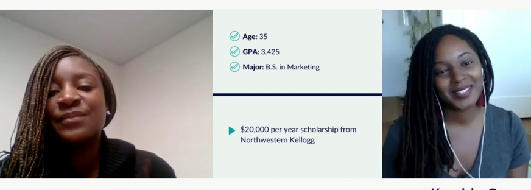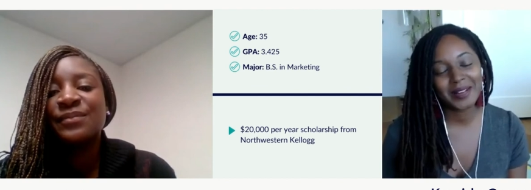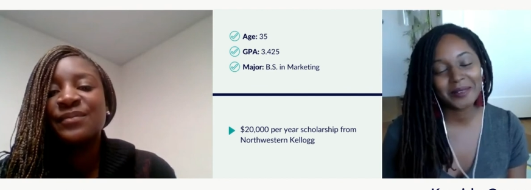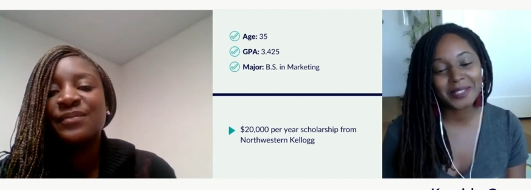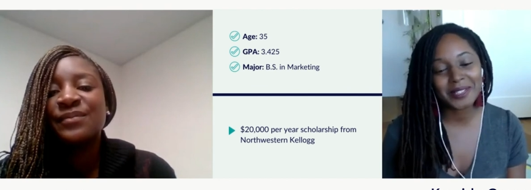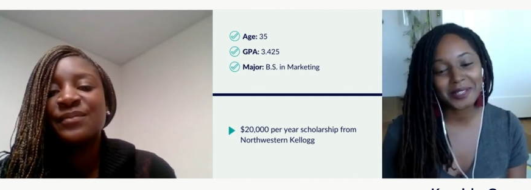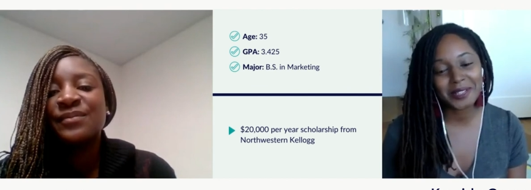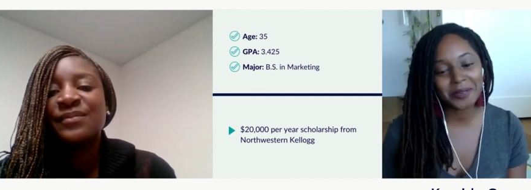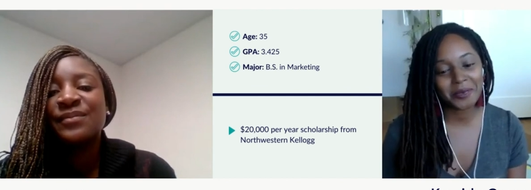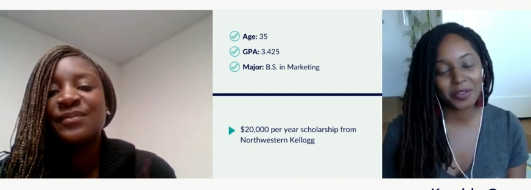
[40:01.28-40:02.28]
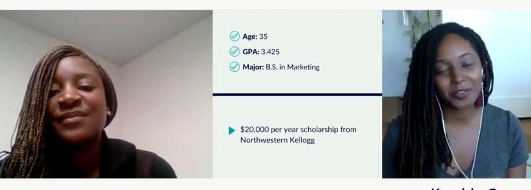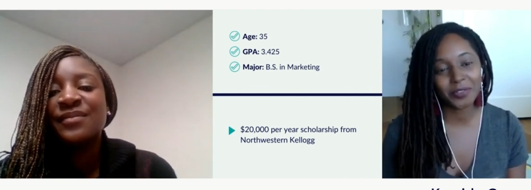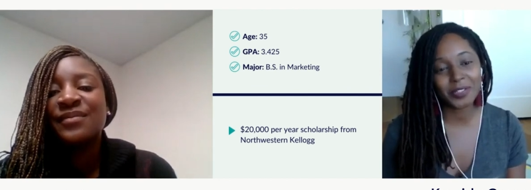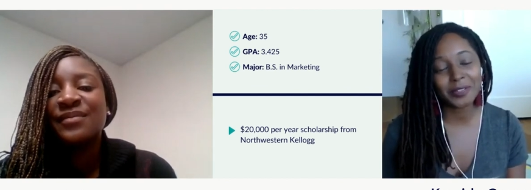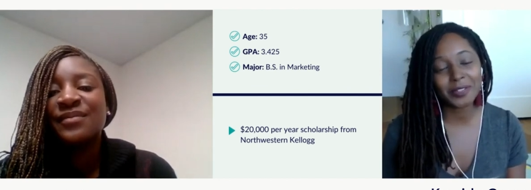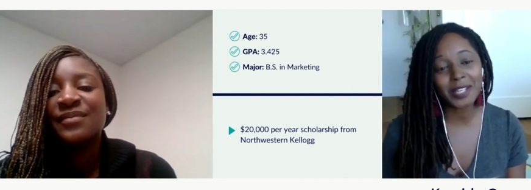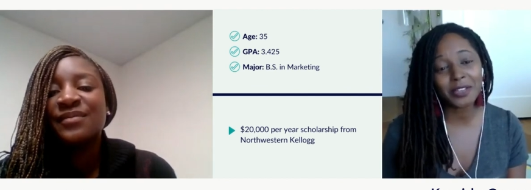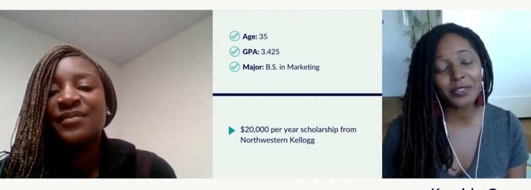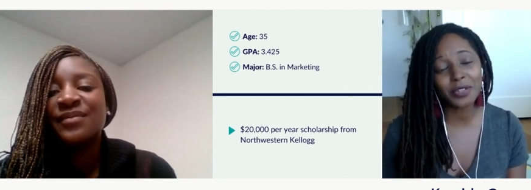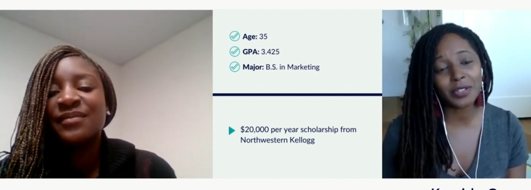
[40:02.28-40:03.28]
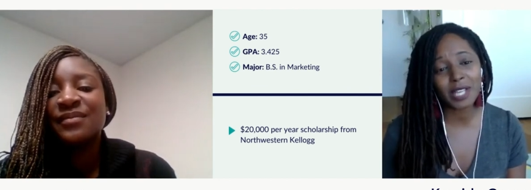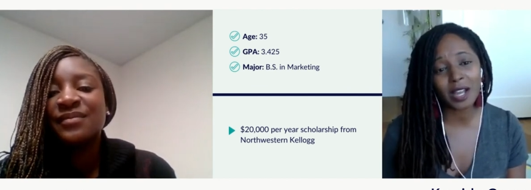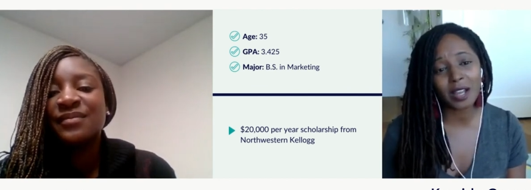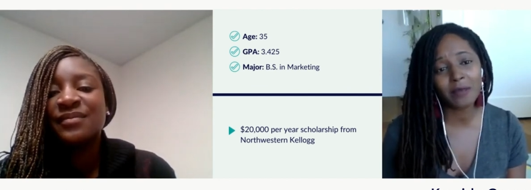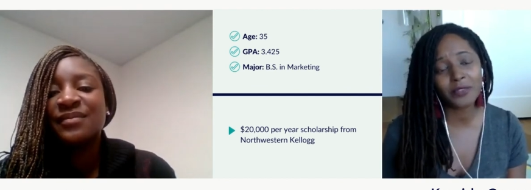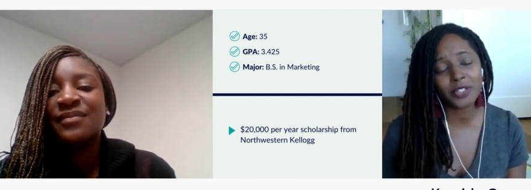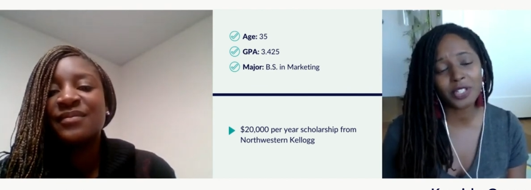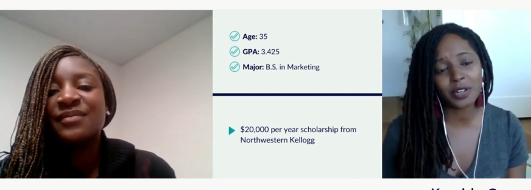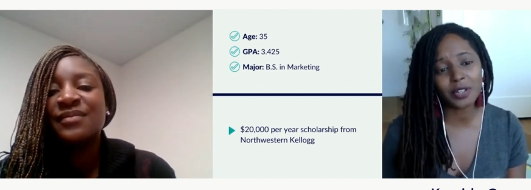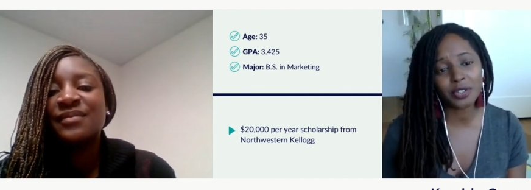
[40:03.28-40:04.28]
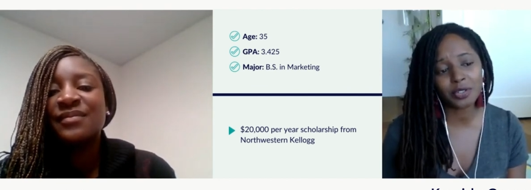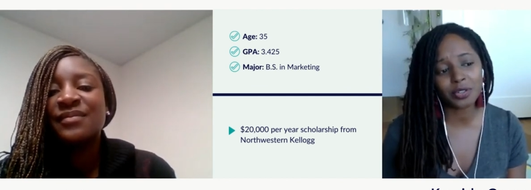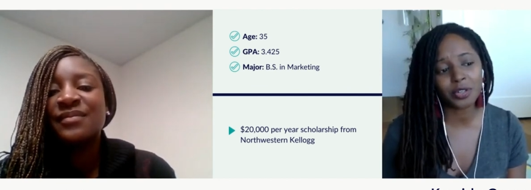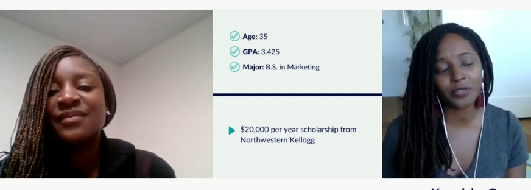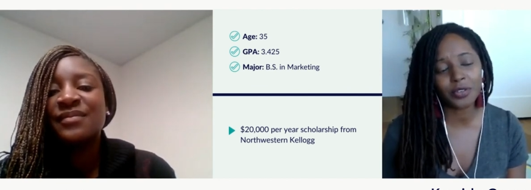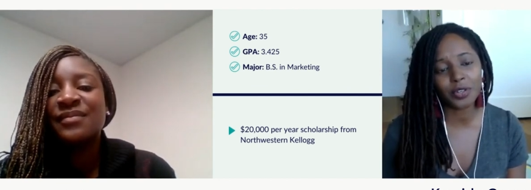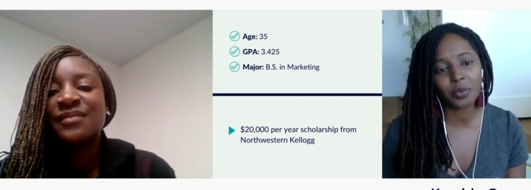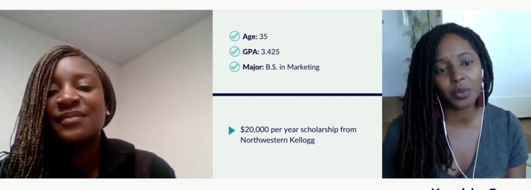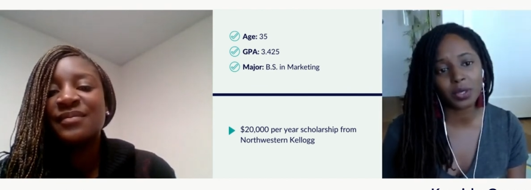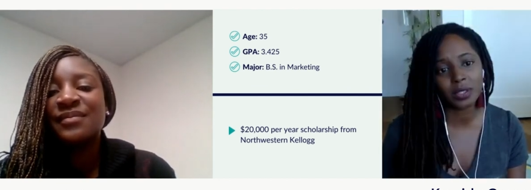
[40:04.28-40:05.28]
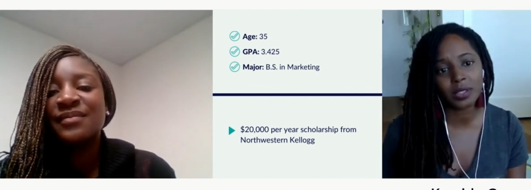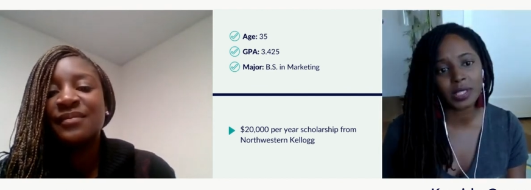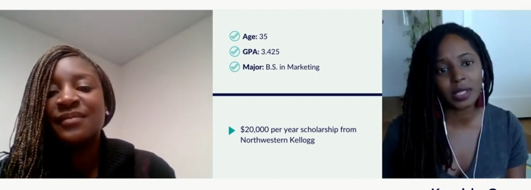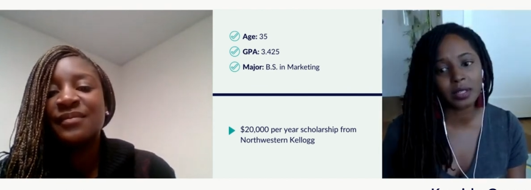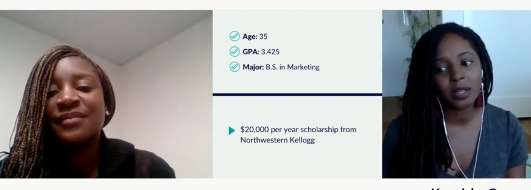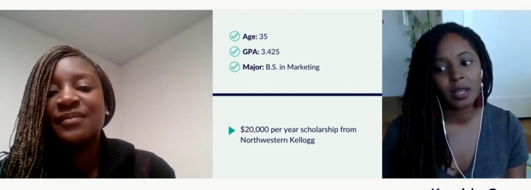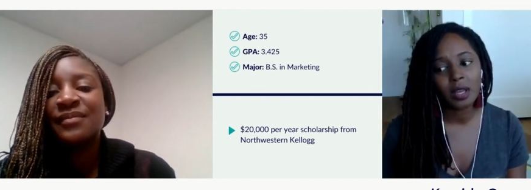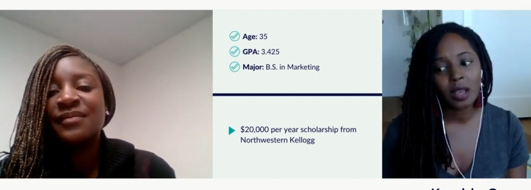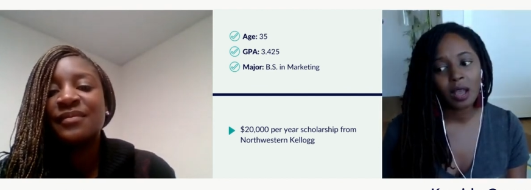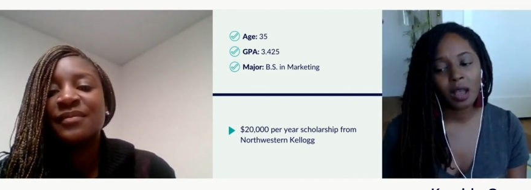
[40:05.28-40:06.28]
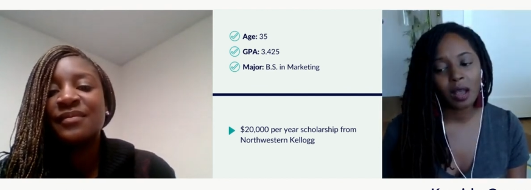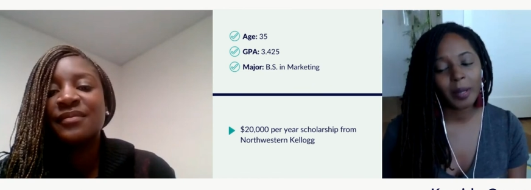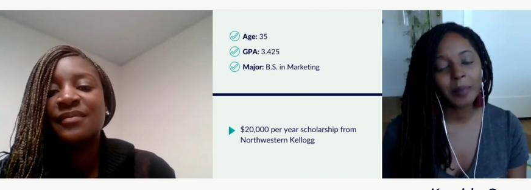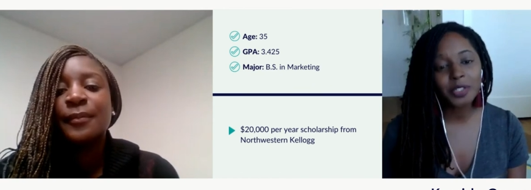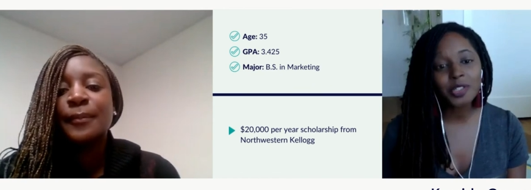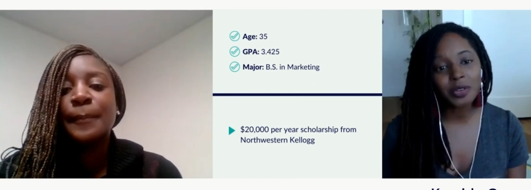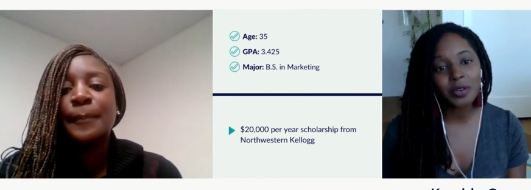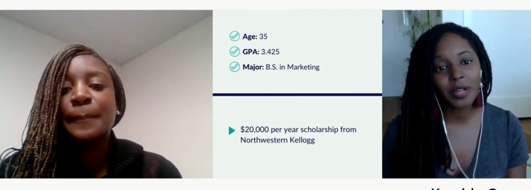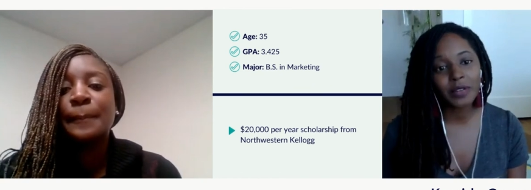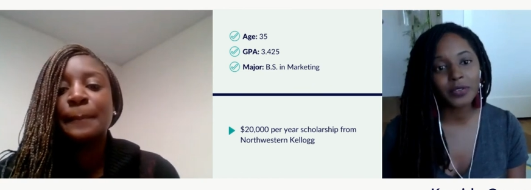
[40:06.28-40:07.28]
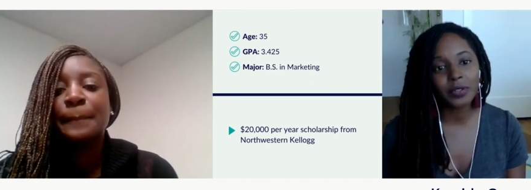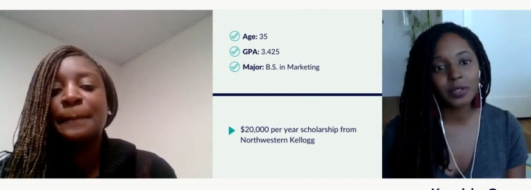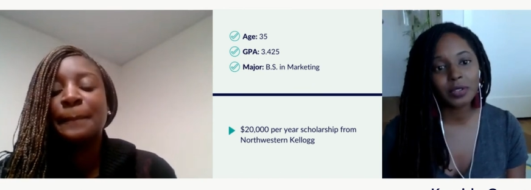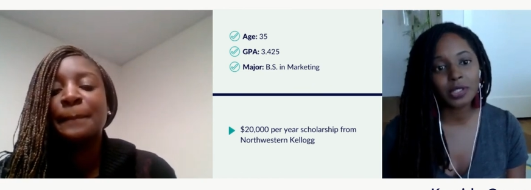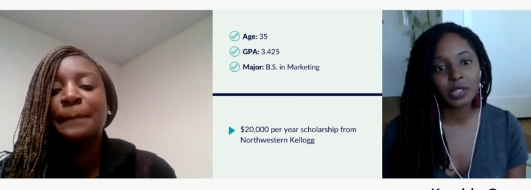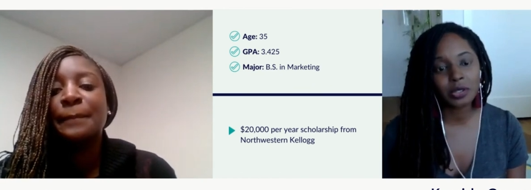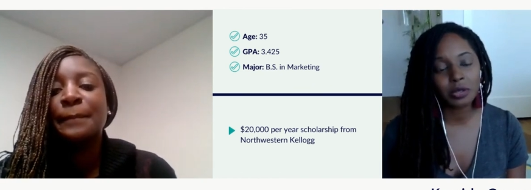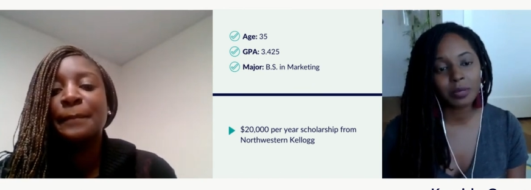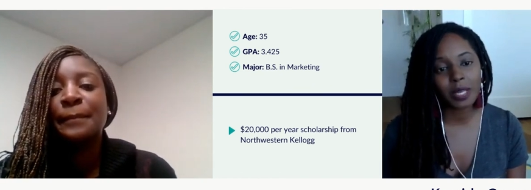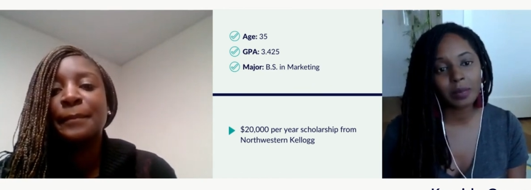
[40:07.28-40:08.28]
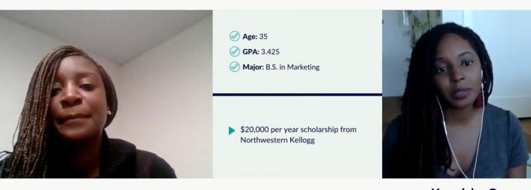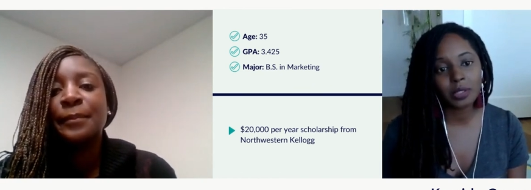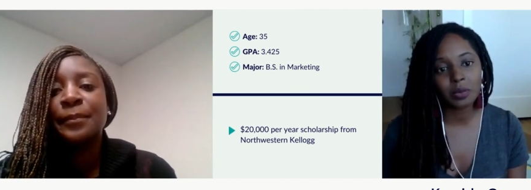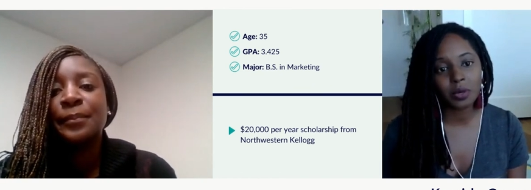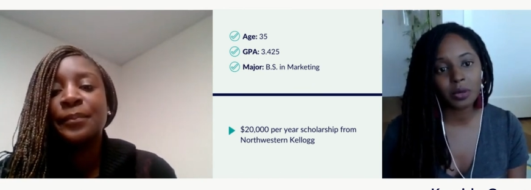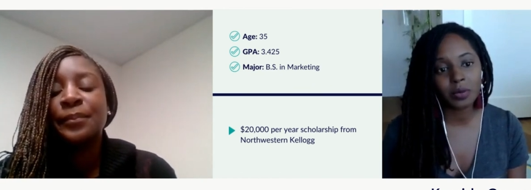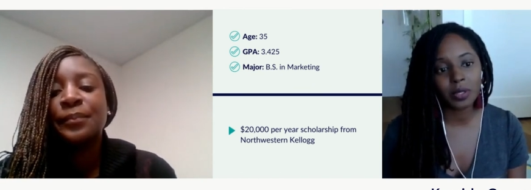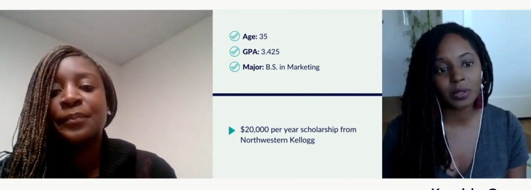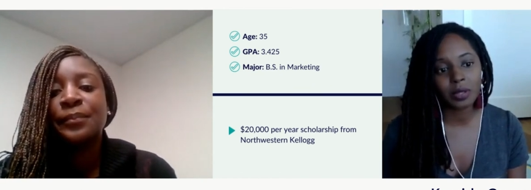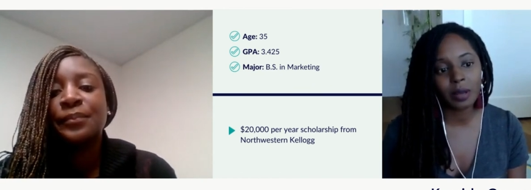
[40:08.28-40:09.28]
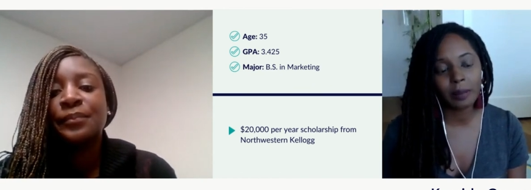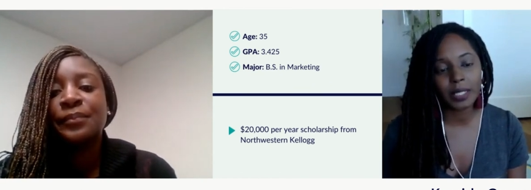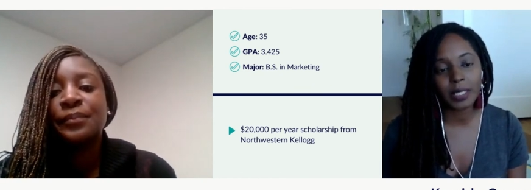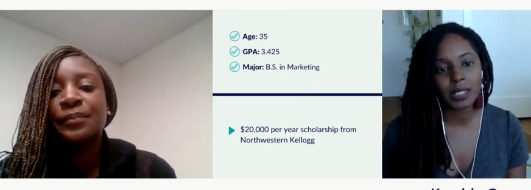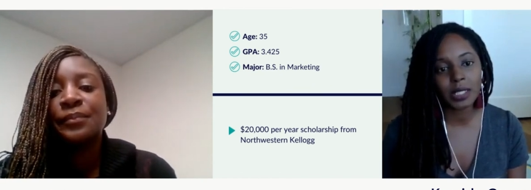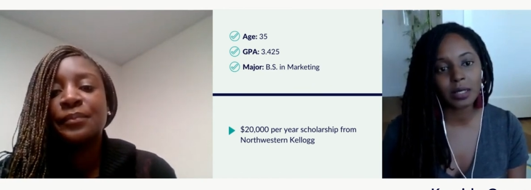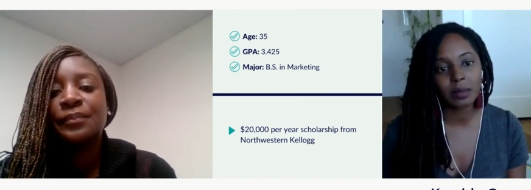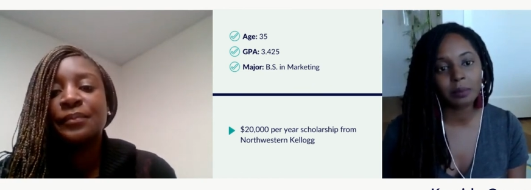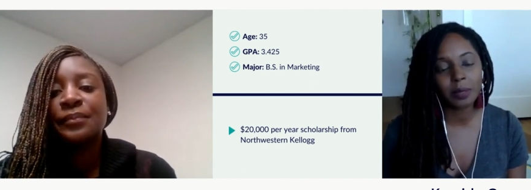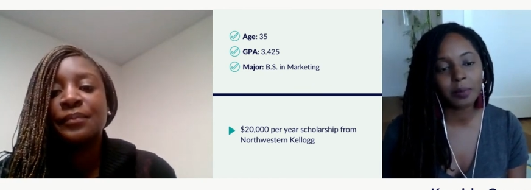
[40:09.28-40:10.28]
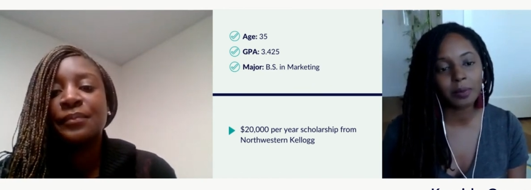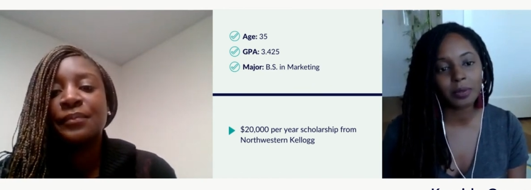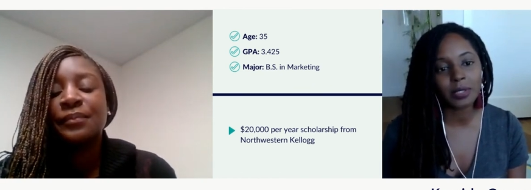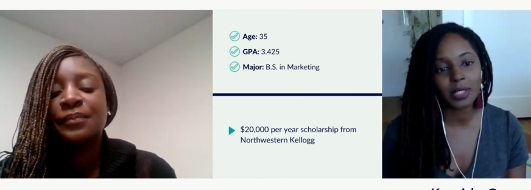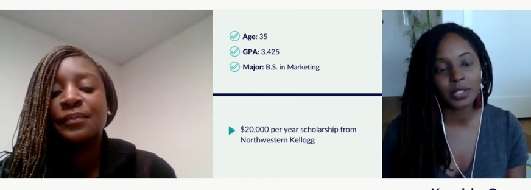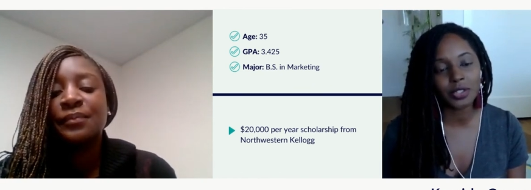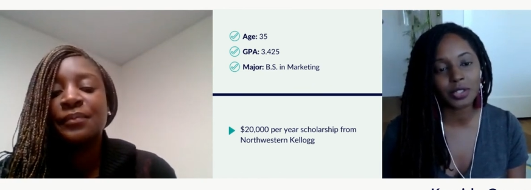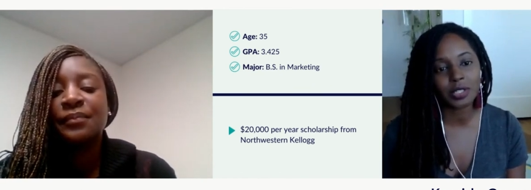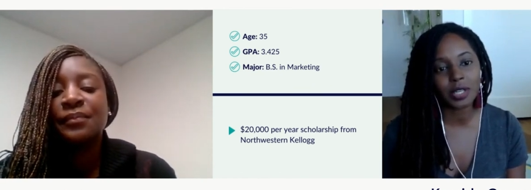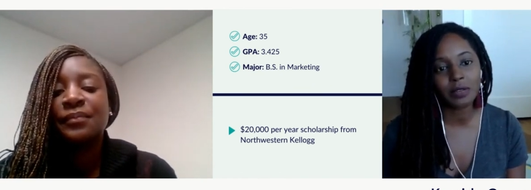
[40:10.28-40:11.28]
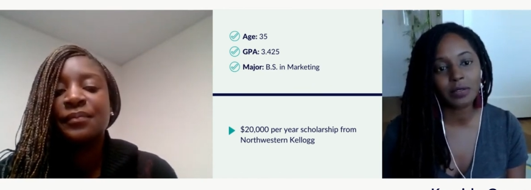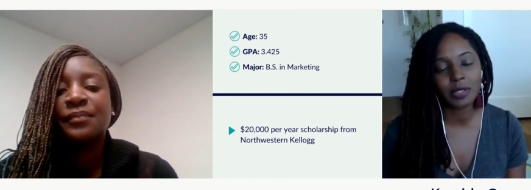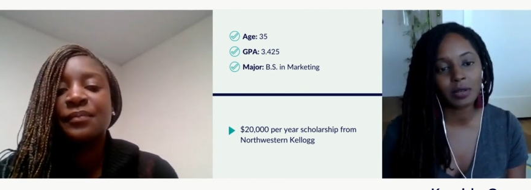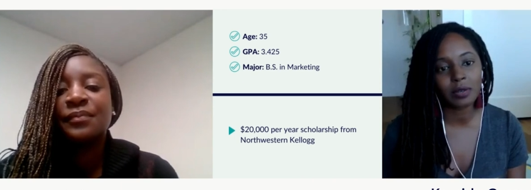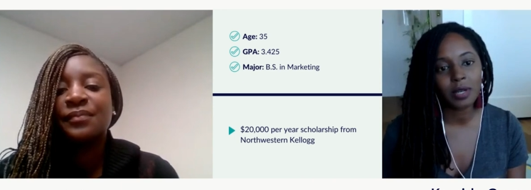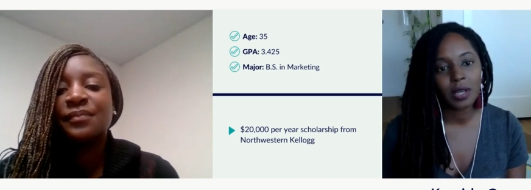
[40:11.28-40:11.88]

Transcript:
Speaker 1: That was so wonderful. So thank you for your time, for sharing your story, for your words. And um, I'm just so grateful to be able to work with amazing people such as yourself. So